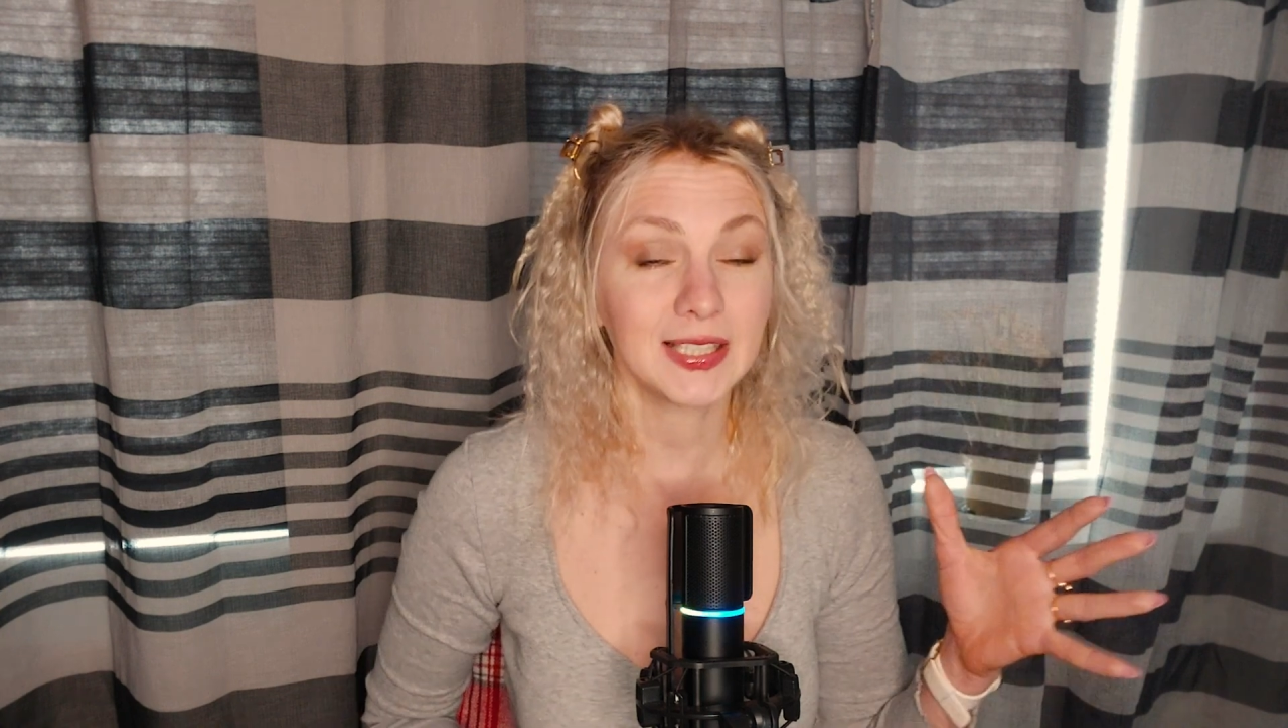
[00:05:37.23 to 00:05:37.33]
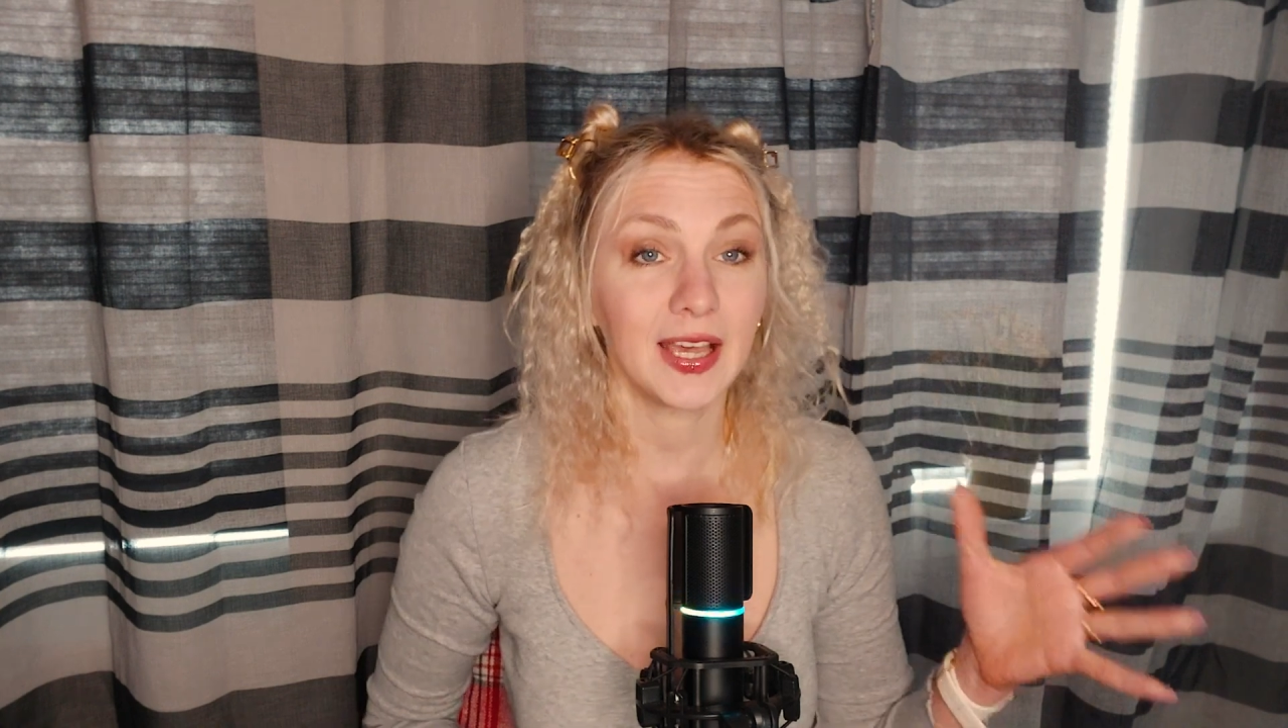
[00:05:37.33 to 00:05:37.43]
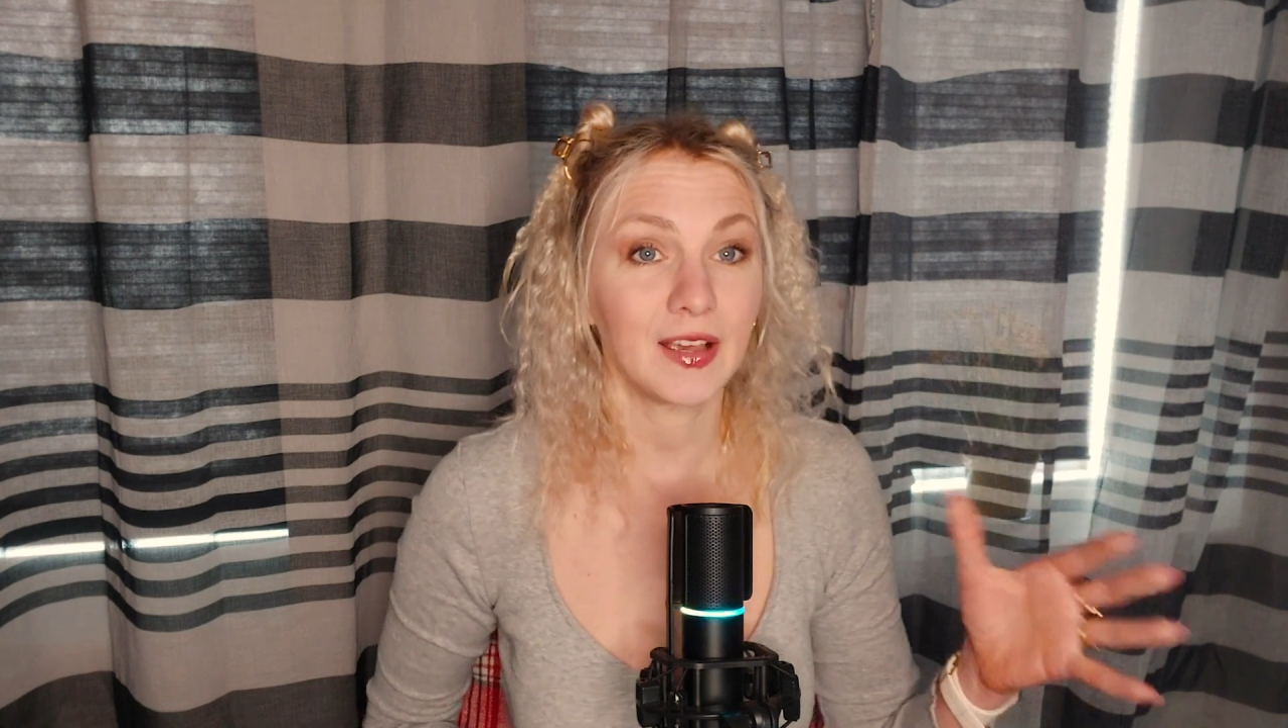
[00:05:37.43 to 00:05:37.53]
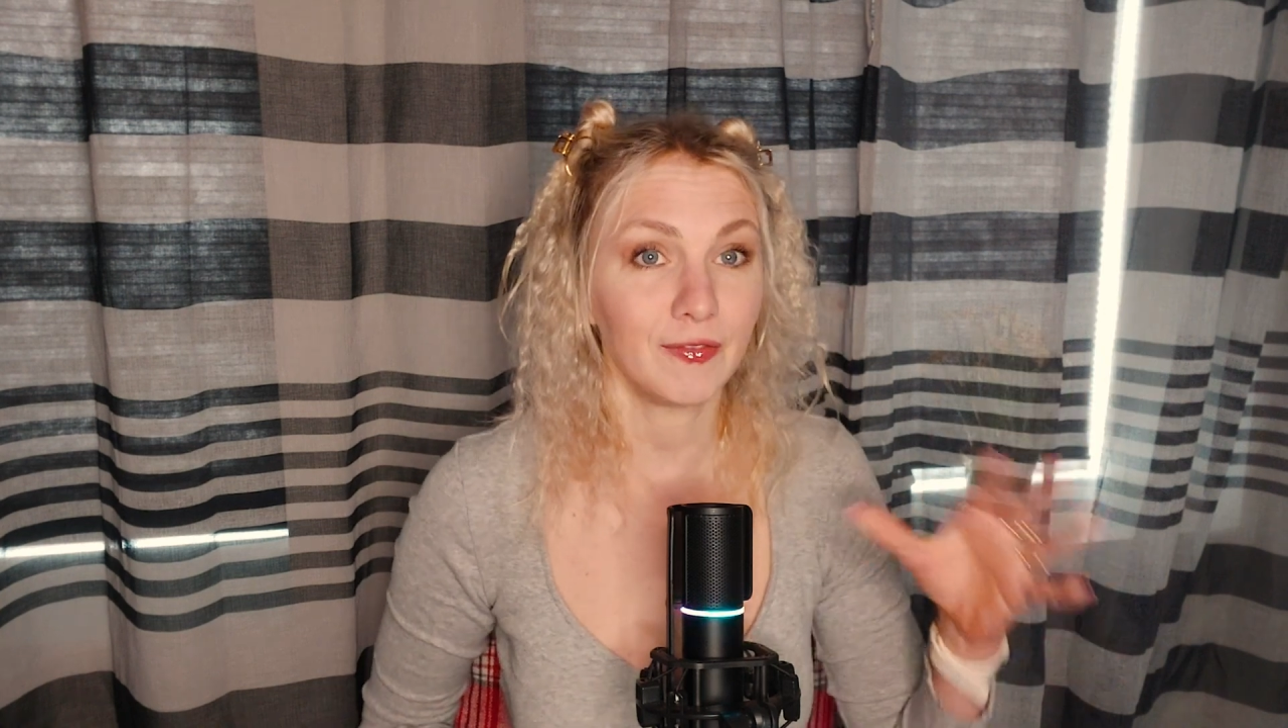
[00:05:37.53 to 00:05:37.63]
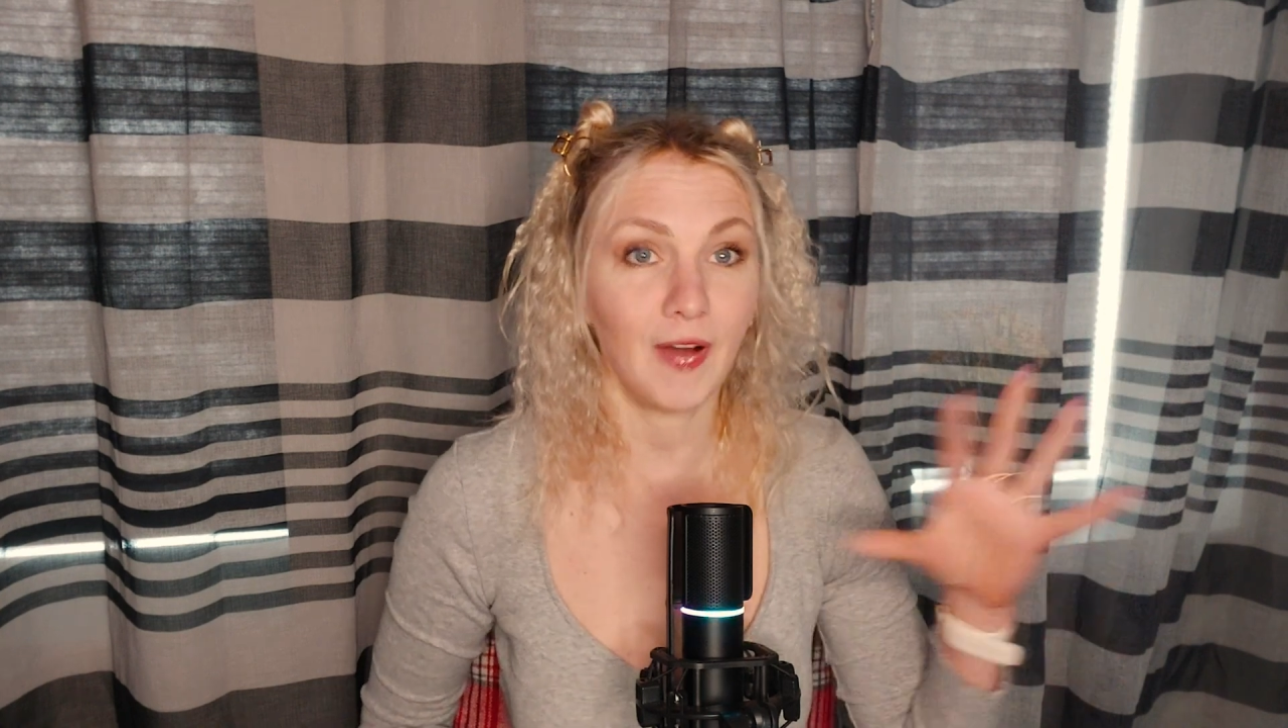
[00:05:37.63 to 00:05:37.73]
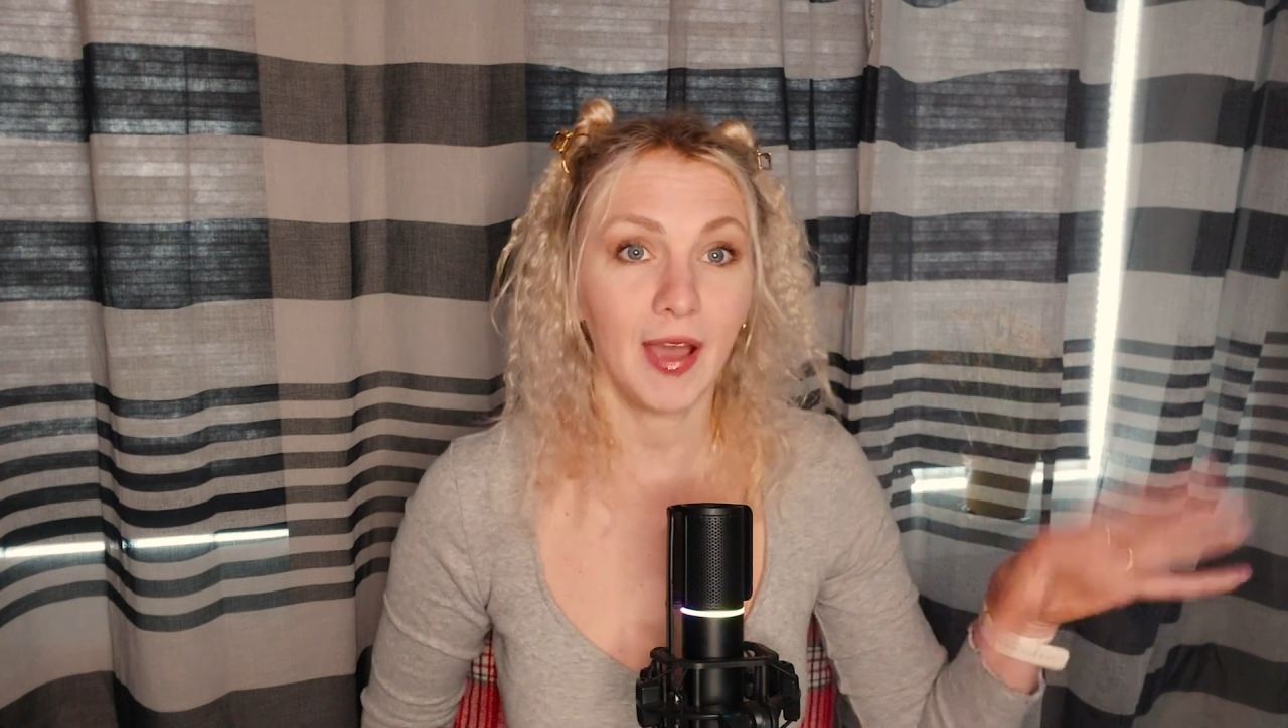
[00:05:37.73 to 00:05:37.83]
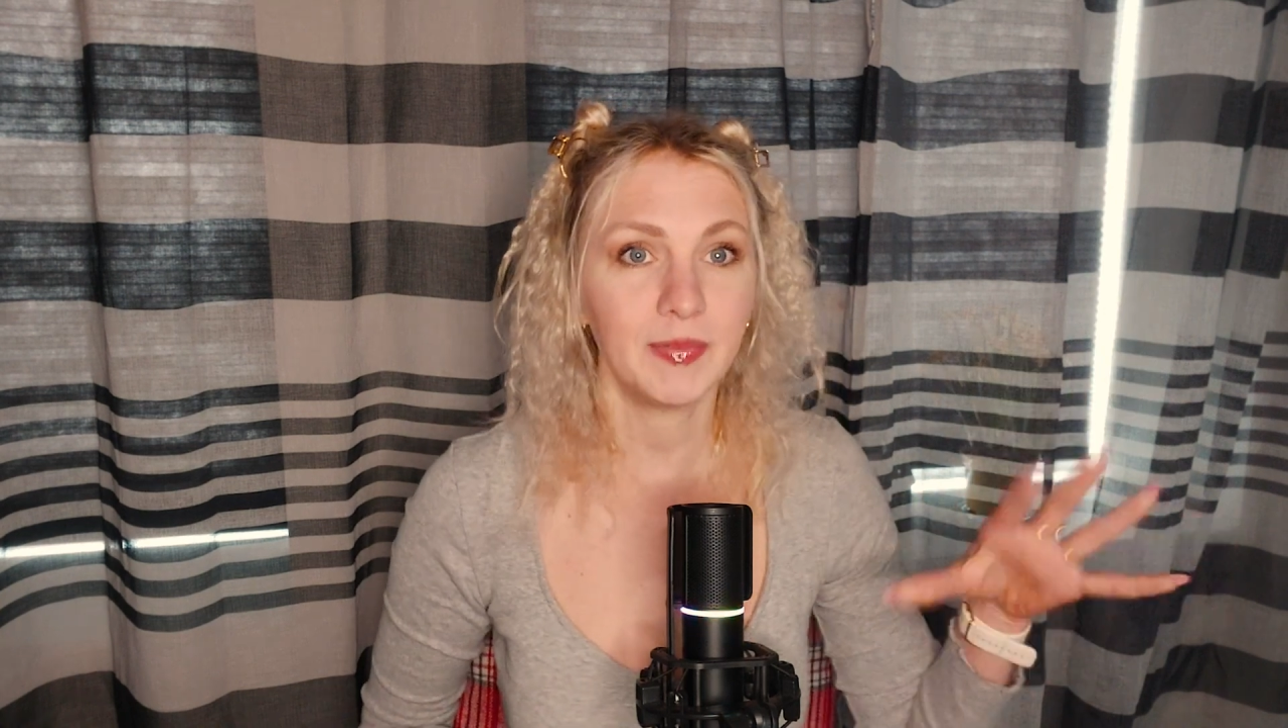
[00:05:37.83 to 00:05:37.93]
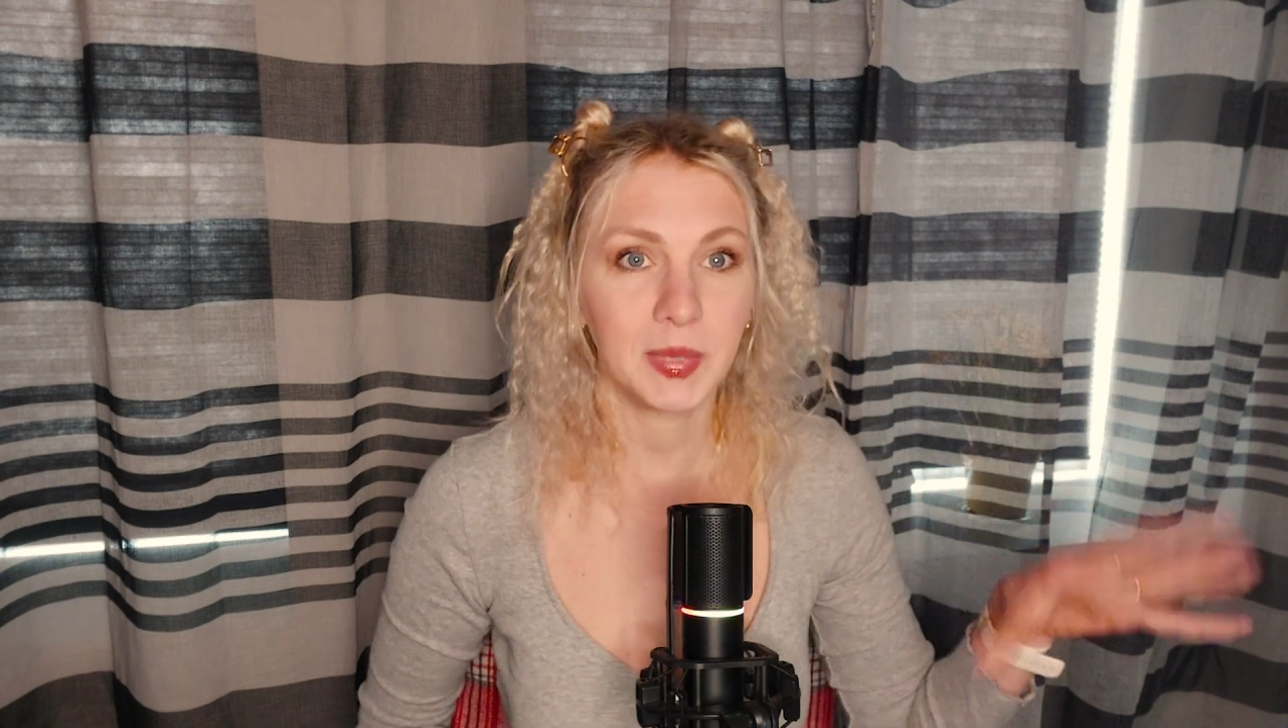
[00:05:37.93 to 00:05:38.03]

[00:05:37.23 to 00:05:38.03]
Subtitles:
Like 5